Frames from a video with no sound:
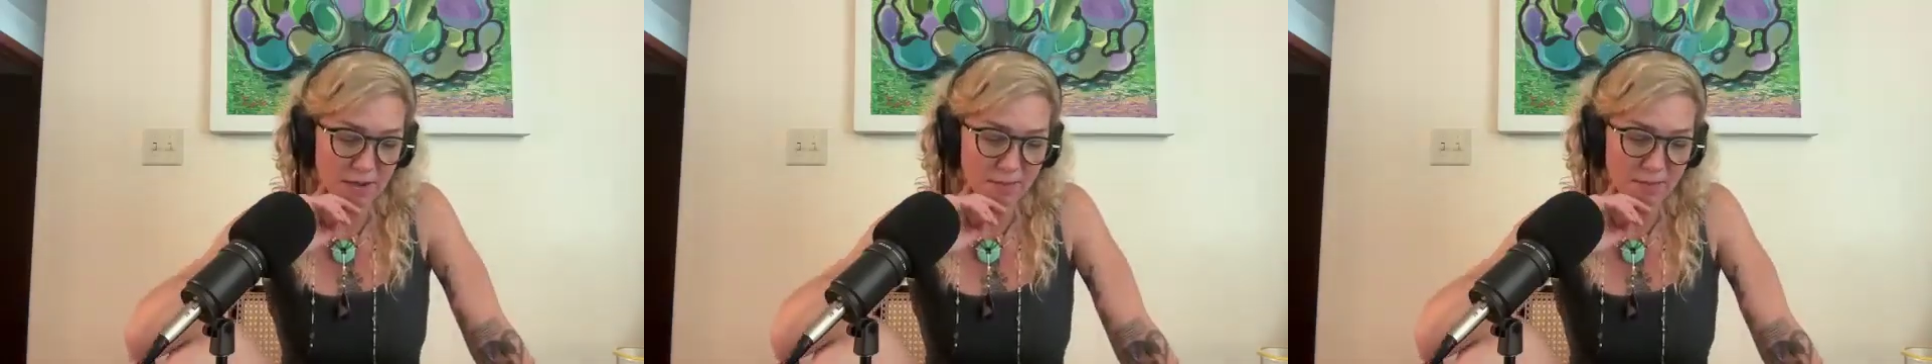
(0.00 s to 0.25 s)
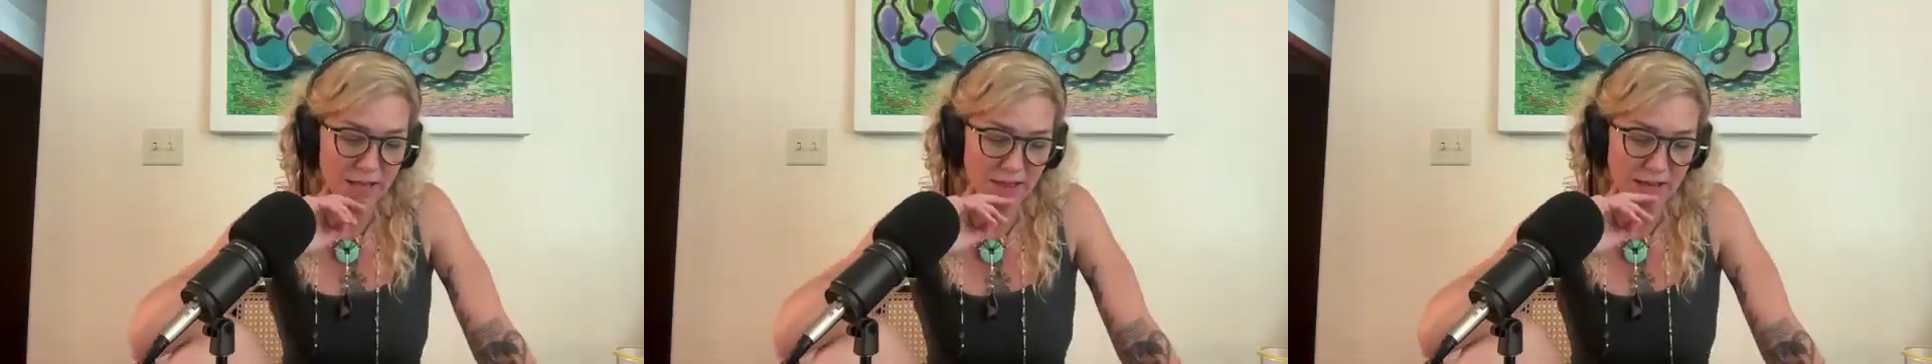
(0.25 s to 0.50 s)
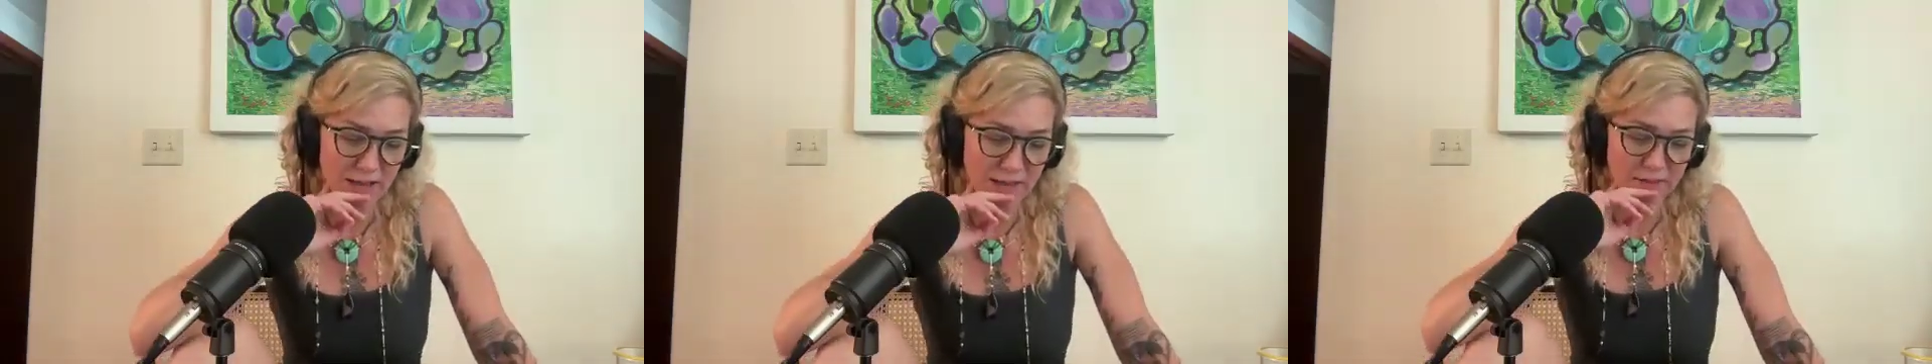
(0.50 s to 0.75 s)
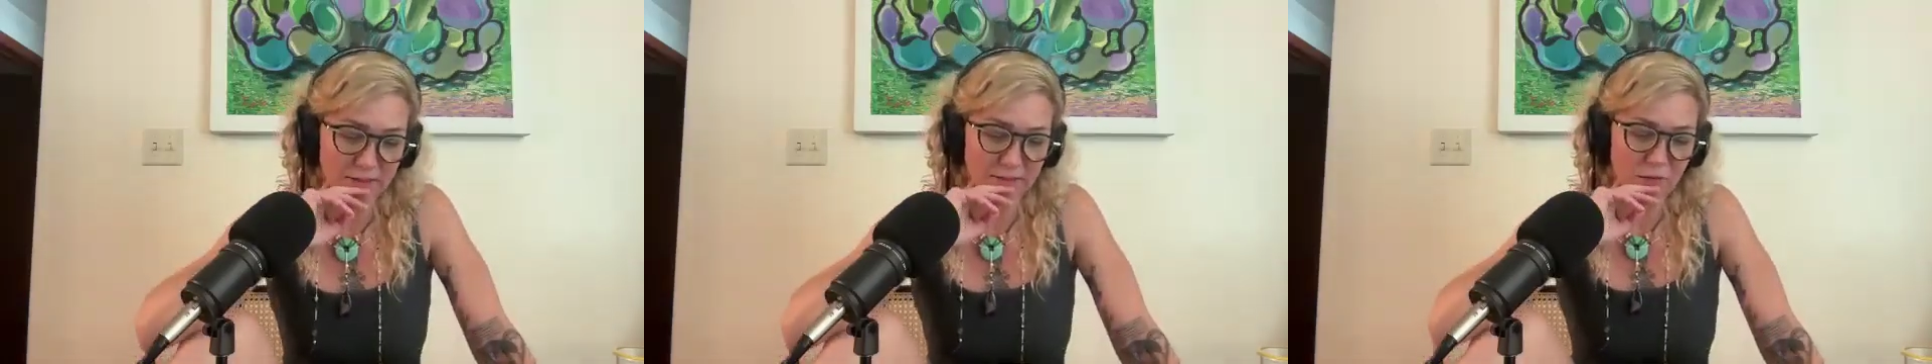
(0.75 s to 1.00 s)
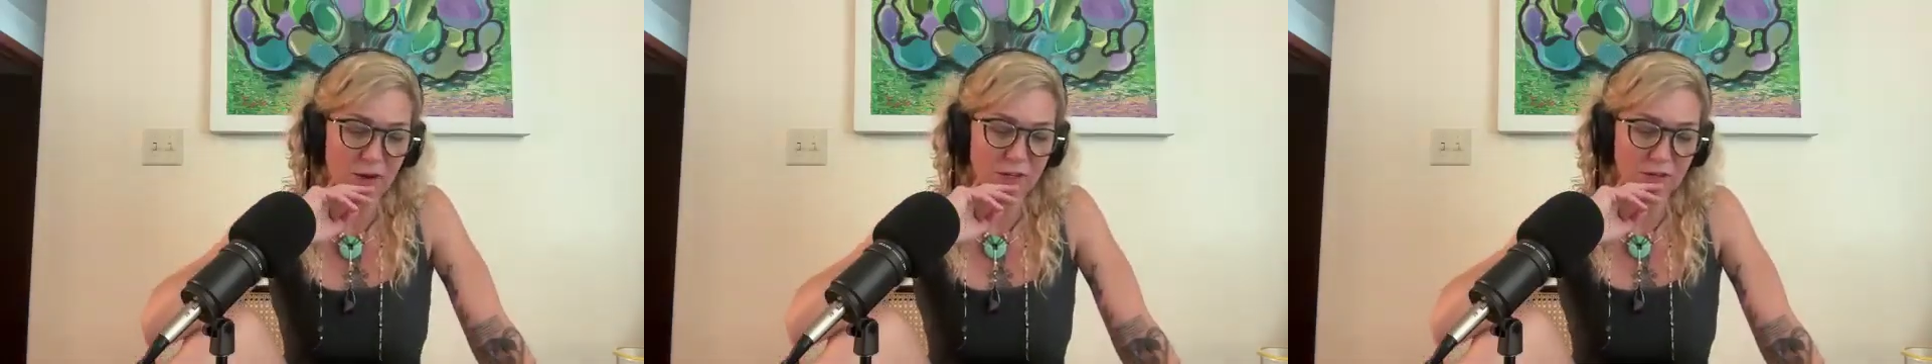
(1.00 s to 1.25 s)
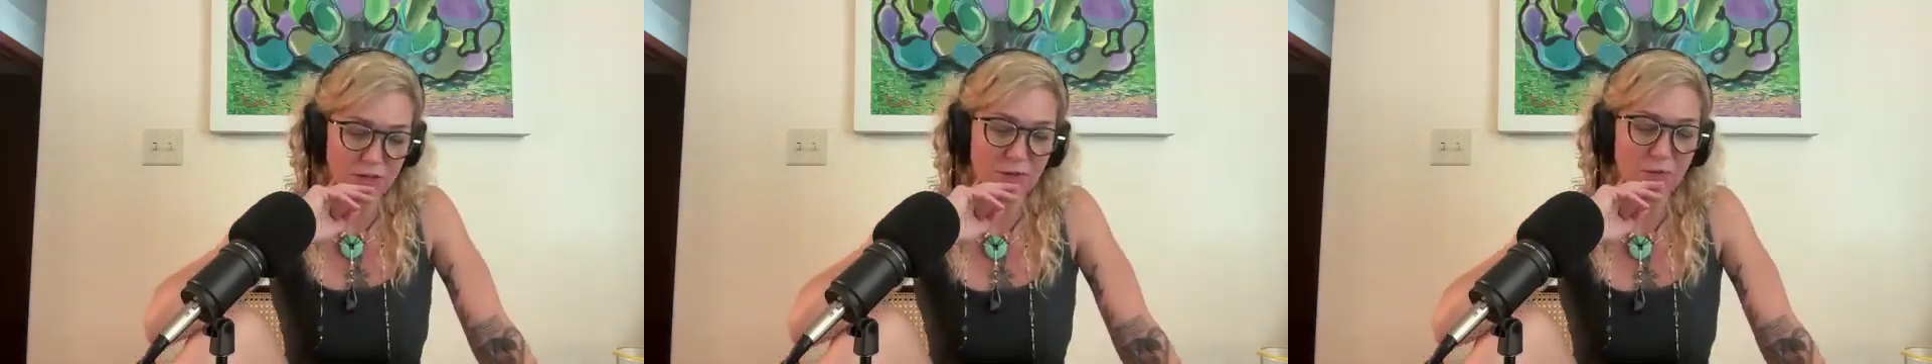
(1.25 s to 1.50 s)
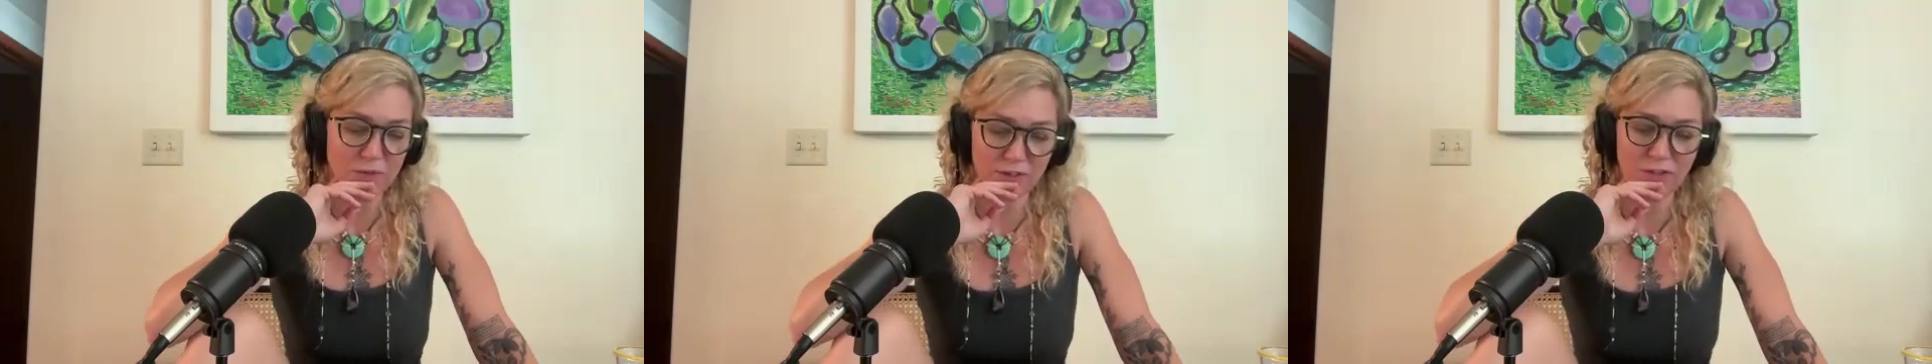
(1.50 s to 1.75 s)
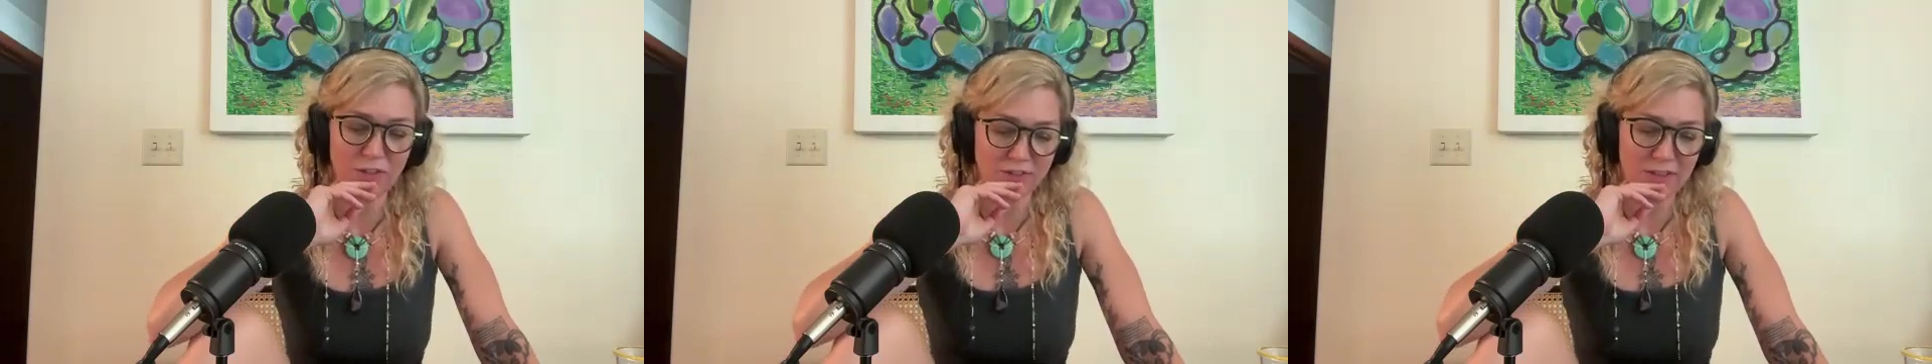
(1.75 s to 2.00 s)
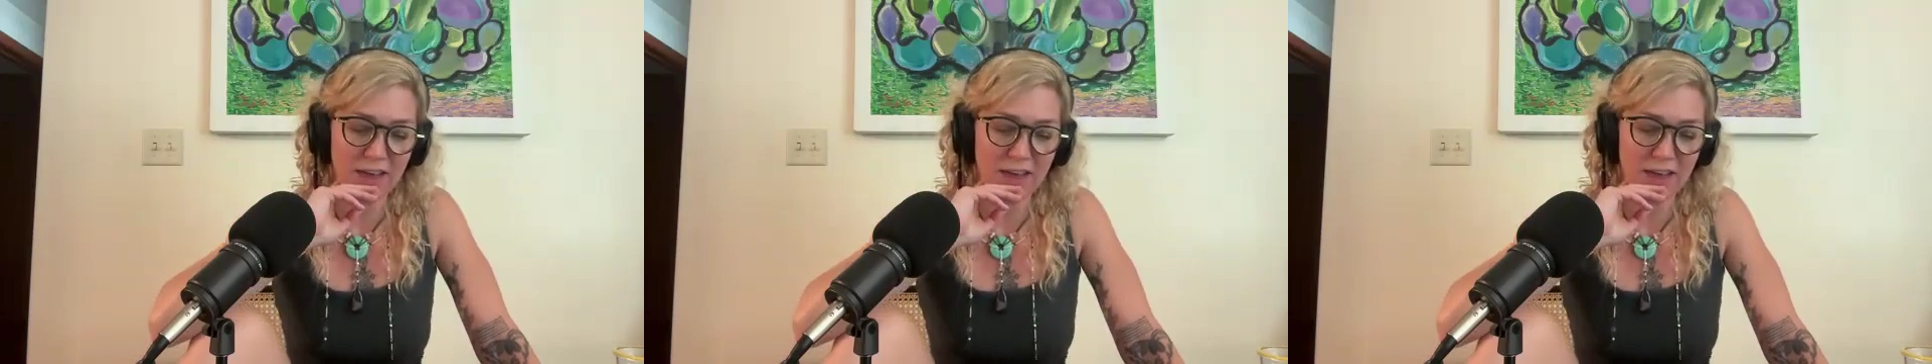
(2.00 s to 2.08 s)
and my last question was just